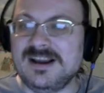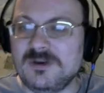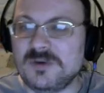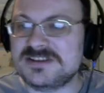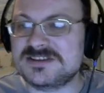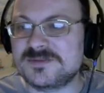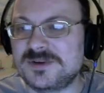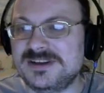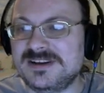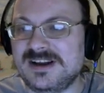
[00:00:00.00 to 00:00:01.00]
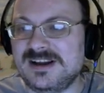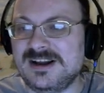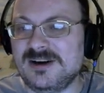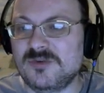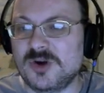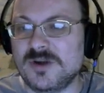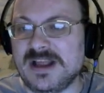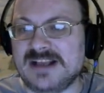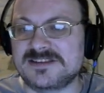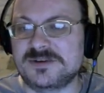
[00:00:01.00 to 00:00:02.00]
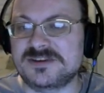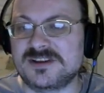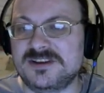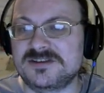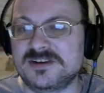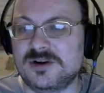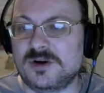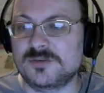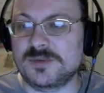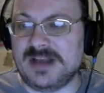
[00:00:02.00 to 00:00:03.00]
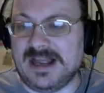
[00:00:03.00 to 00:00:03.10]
What is this one? A rogue asteroid's collision with an